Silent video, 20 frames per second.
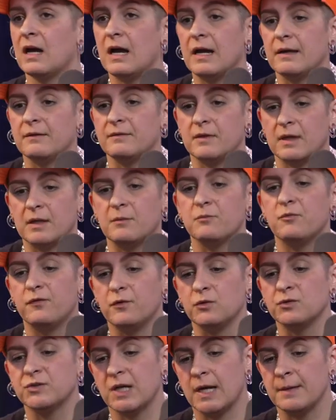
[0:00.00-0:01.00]
I think
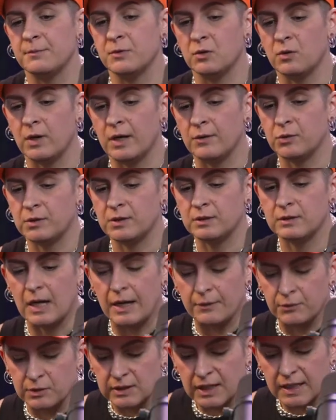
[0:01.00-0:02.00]
full time though, I
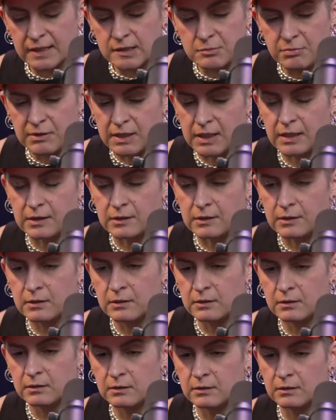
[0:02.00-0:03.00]
would like to be here.